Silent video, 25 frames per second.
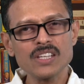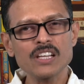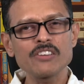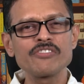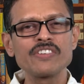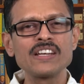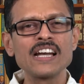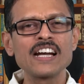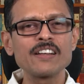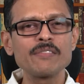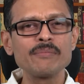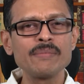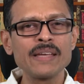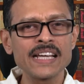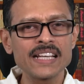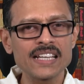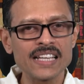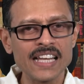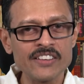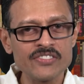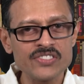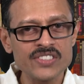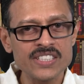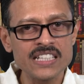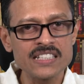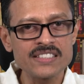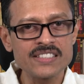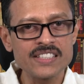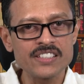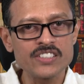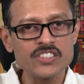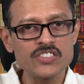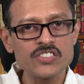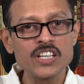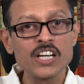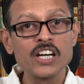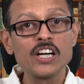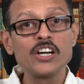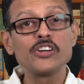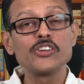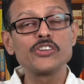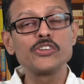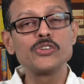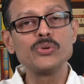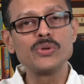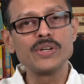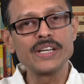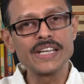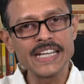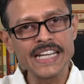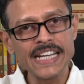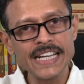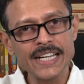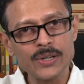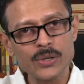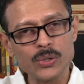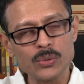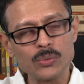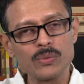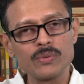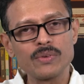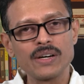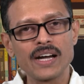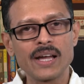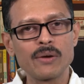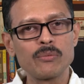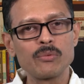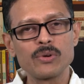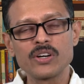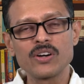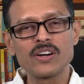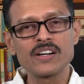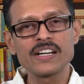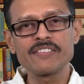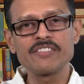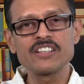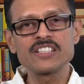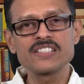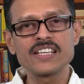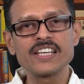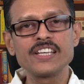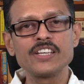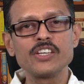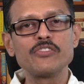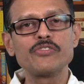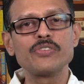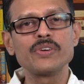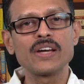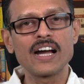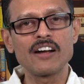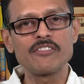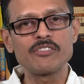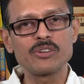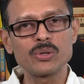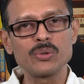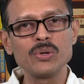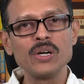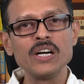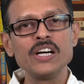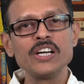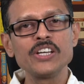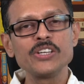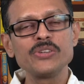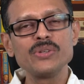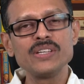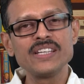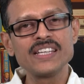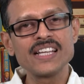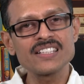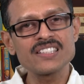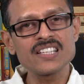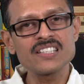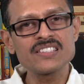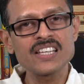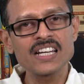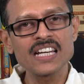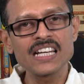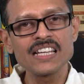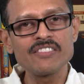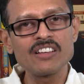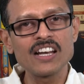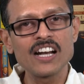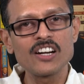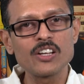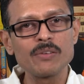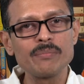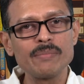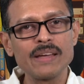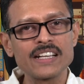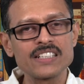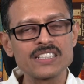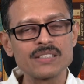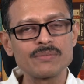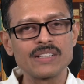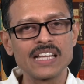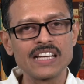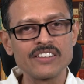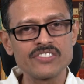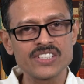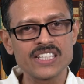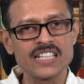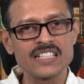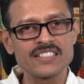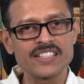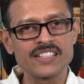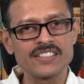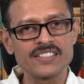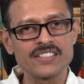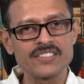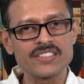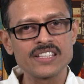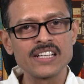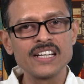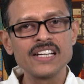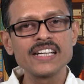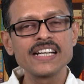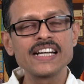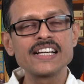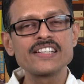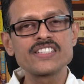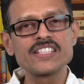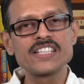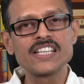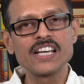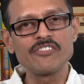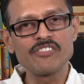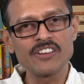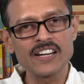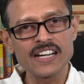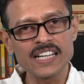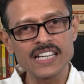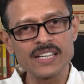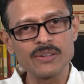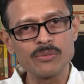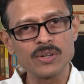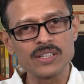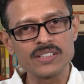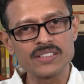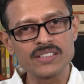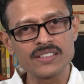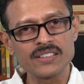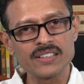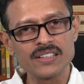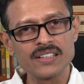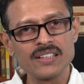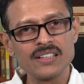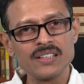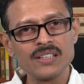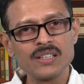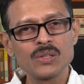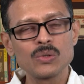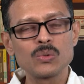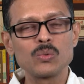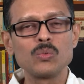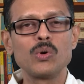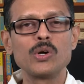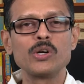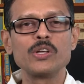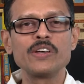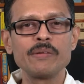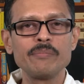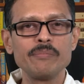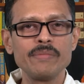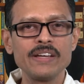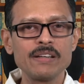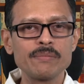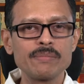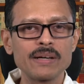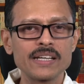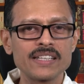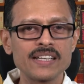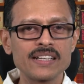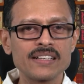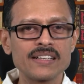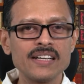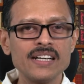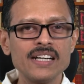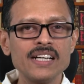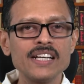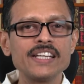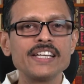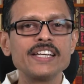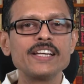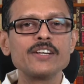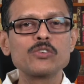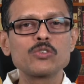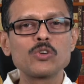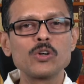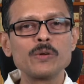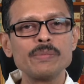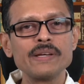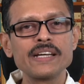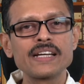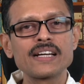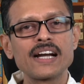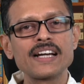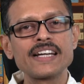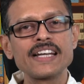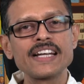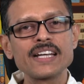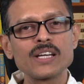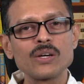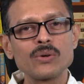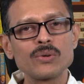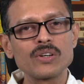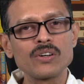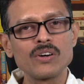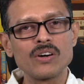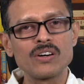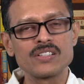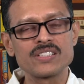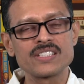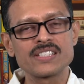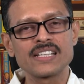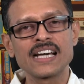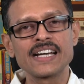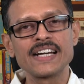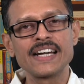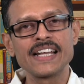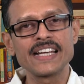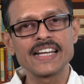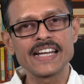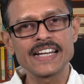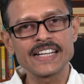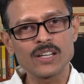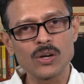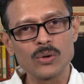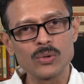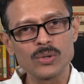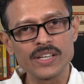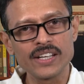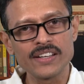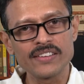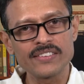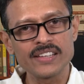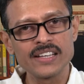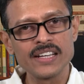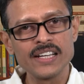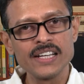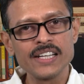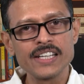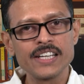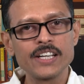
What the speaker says: If you'll have to make lifestyle changes, you need to. I would not even say if you have to. You necessarily will have to make some lifestyle changes. It's definitely worth it. What do I mean by that? It could be cutting down on Saturday night outings.